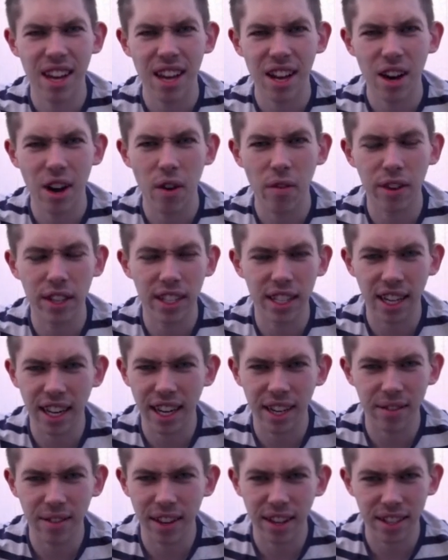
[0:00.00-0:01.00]

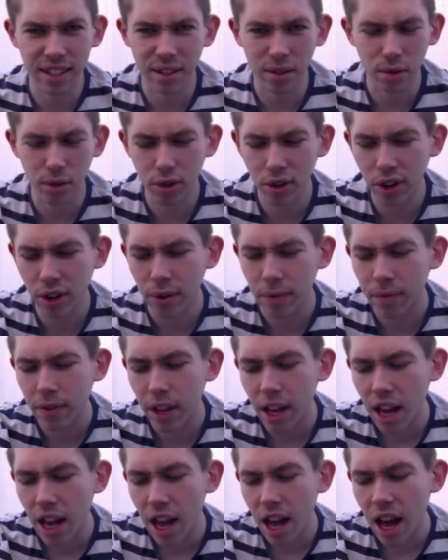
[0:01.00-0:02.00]
obviously, it's not true.
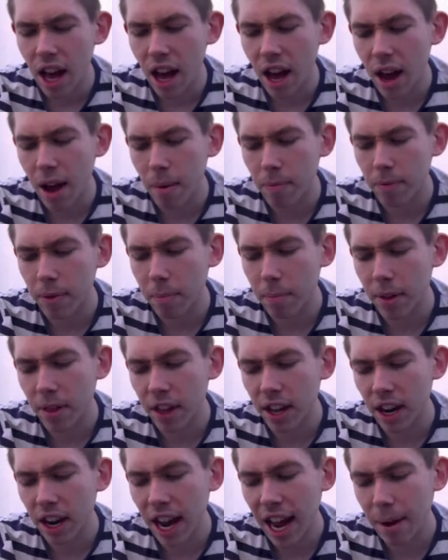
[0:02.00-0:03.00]
But
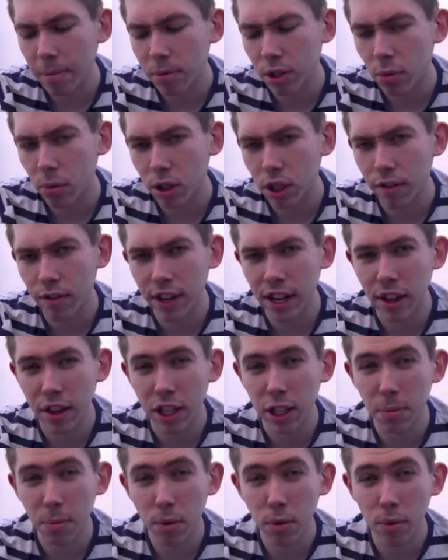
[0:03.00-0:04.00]
then I happened to watch a video
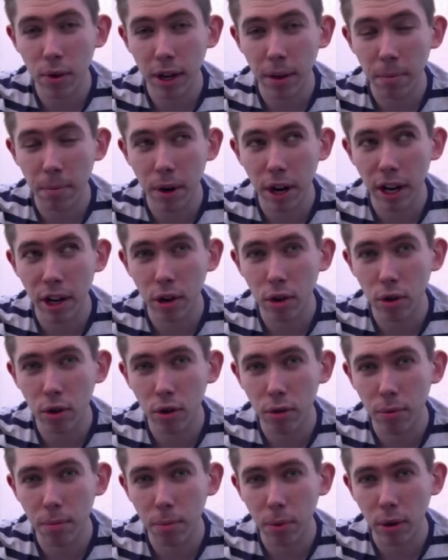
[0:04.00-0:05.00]
this morning by
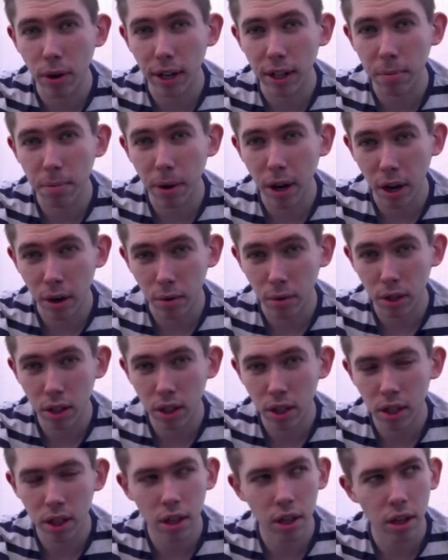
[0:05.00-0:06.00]
Lawn Boys
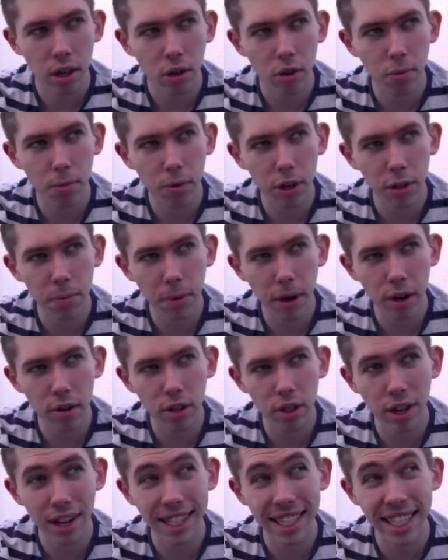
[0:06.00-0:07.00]
Post
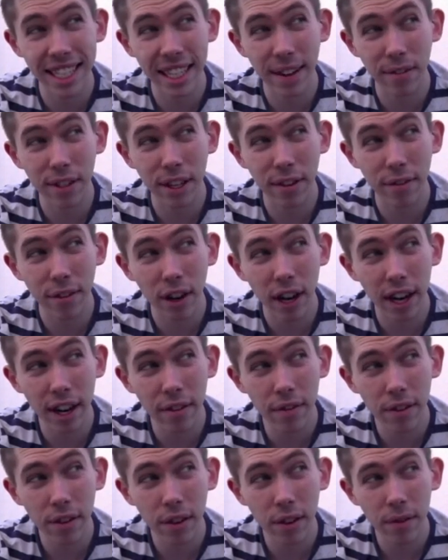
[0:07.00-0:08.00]
1975,
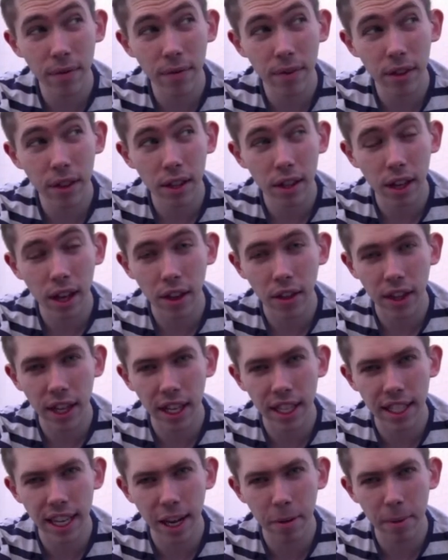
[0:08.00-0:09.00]
I think
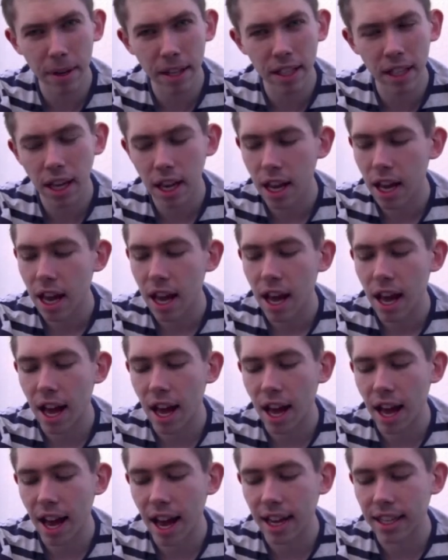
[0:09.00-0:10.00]
his name is,
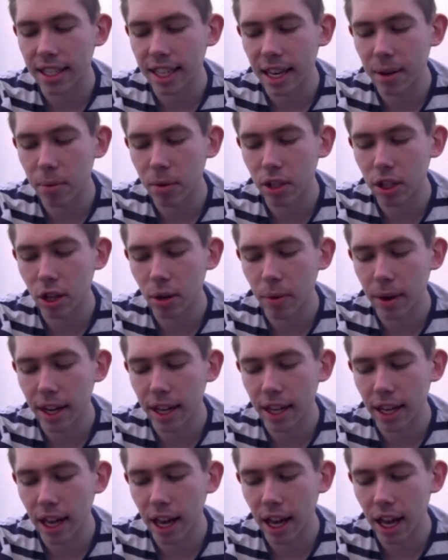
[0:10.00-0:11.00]
and he was doing
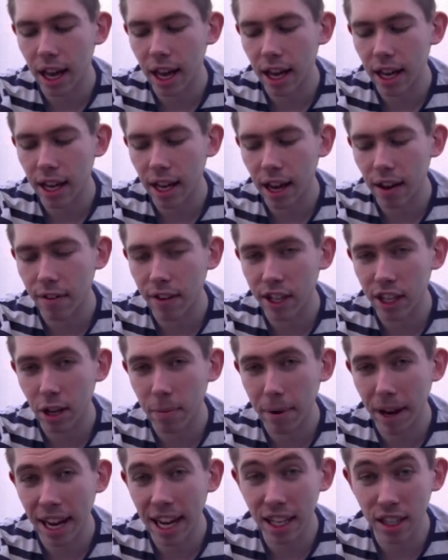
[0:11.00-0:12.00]
a video
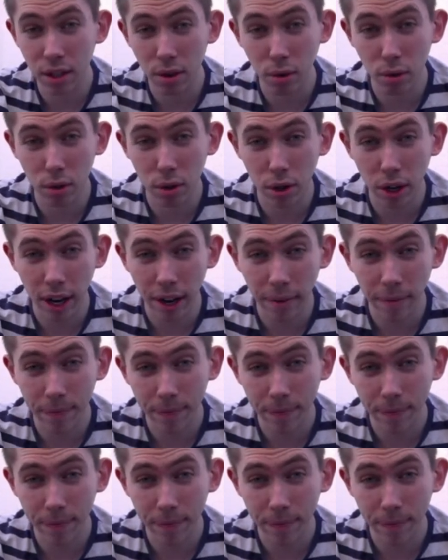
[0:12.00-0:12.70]
about his thoughts on it.